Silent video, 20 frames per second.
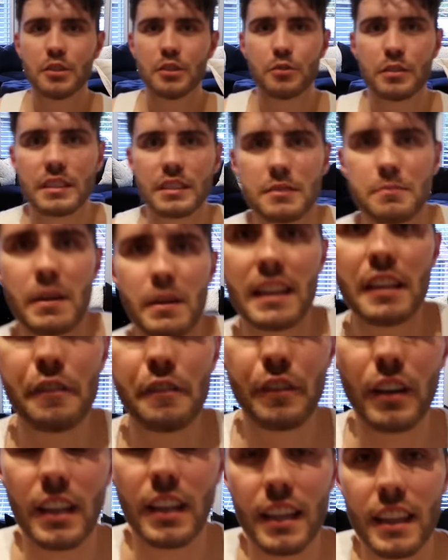doing as many
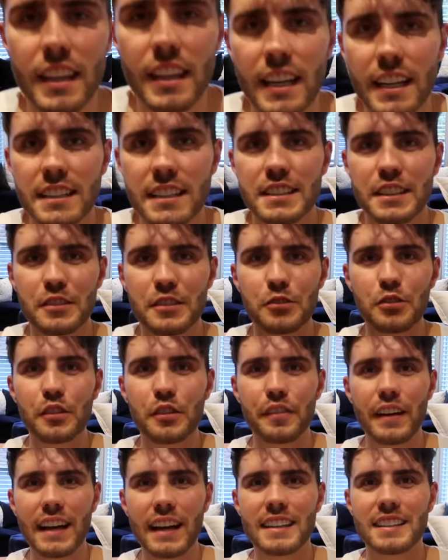fun things, ignore the
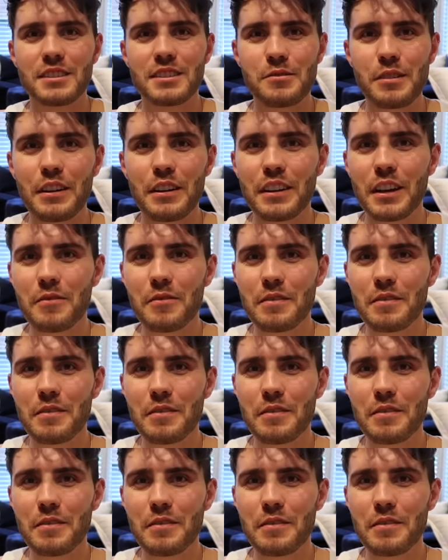fact as well that